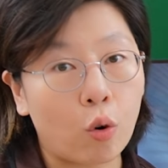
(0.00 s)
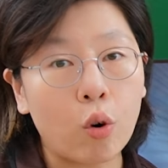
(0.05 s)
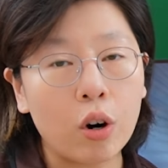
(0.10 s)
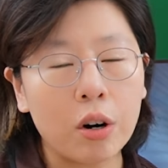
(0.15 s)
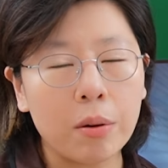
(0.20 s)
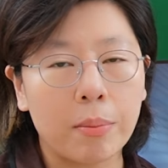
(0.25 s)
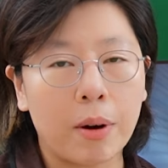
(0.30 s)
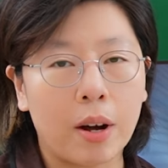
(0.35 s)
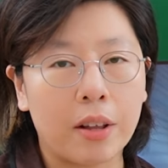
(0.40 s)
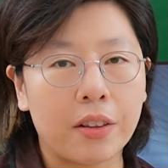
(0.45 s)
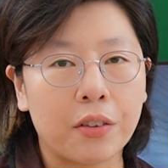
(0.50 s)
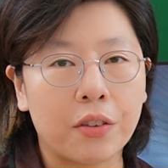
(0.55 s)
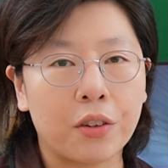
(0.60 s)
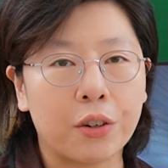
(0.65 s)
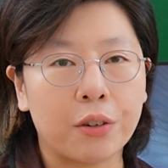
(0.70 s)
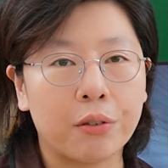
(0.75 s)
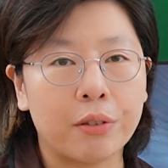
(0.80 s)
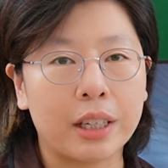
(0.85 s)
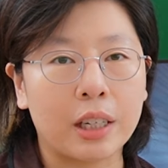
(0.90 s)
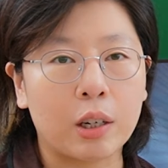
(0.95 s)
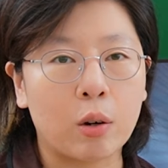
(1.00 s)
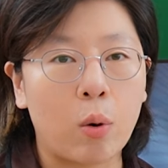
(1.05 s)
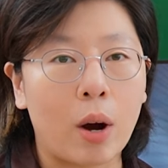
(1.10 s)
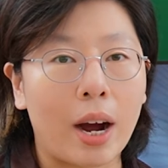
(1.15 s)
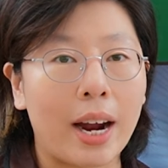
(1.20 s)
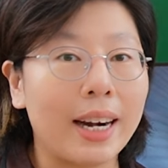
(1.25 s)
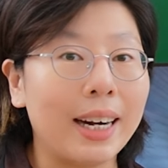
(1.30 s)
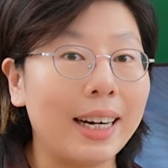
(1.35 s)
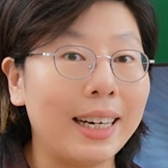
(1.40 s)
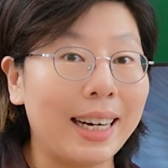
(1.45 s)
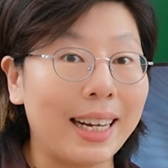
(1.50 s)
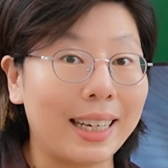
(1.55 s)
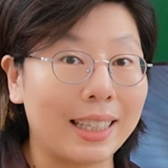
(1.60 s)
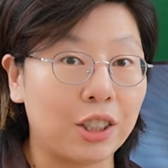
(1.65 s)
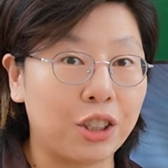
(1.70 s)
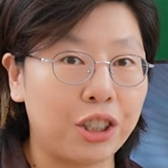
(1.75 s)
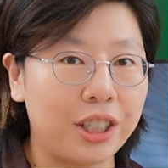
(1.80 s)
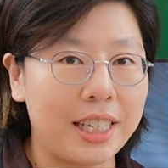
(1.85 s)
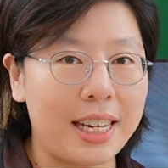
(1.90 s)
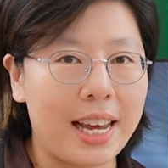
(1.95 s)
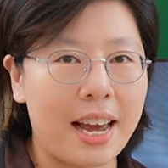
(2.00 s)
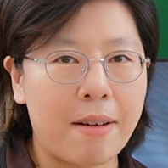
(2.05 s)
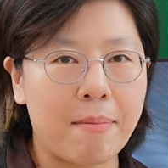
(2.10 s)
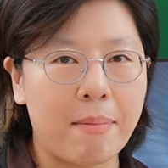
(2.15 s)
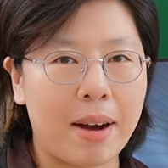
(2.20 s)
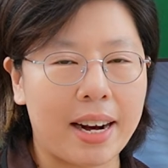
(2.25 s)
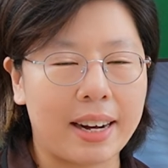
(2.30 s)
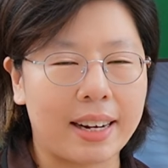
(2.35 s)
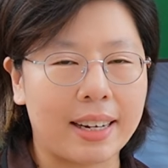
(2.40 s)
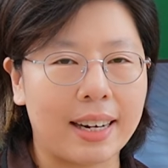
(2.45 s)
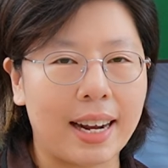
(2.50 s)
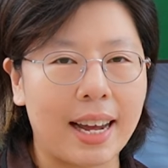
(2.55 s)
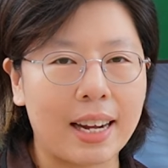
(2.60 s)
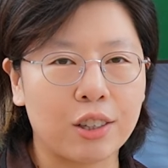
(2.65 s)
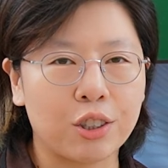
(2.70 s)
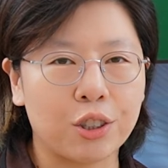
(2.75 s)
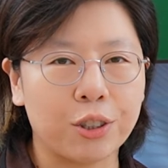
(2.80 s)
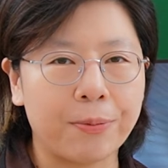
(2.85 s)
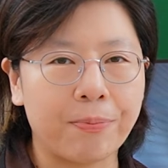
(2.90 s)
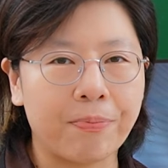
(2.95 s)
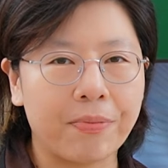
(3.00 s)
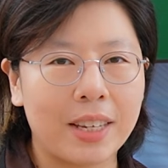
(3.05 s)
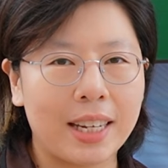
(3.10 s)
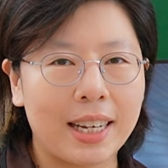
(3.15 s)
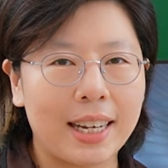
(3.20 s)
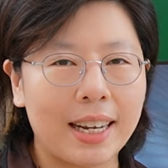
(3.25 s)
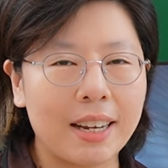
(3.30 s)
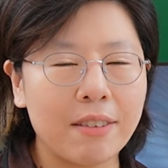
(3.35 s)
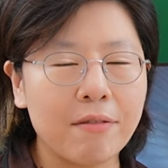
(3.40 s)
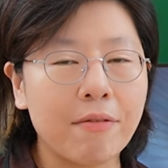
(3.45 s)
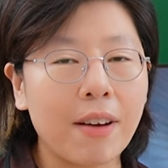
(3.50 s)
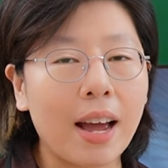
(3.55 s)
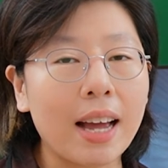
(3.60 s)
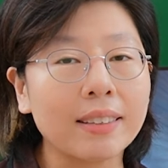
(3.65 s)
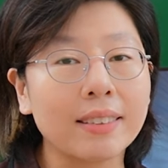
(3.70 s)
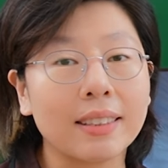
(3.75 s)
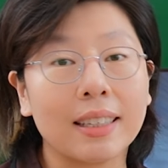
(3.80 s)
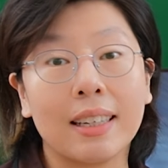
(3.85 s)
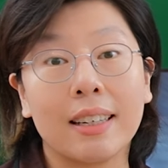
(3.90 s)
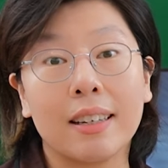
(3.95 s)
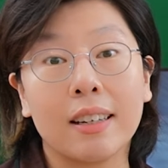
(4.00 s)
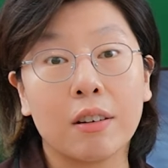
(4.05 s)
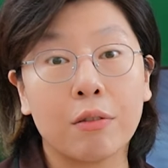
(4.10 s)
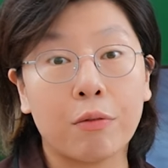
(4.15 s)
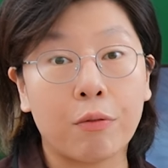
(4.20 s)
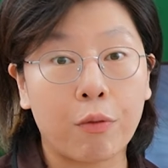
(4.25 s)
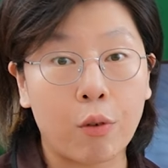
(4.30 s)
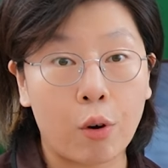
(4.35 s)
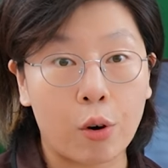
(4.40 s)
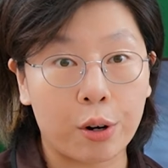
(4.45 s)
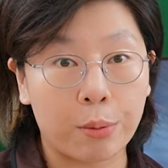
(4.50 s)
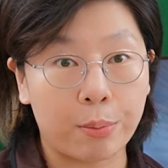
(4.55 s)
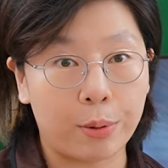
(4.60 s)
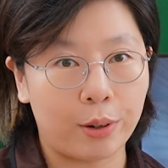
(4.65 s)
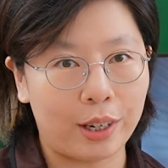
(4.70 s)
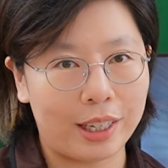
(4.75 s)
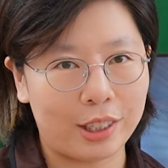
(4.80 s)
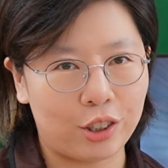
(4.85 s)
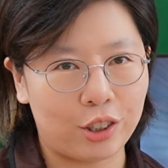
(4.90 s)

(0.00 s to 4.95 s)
or monitor require an HDMI connection, invest in affordable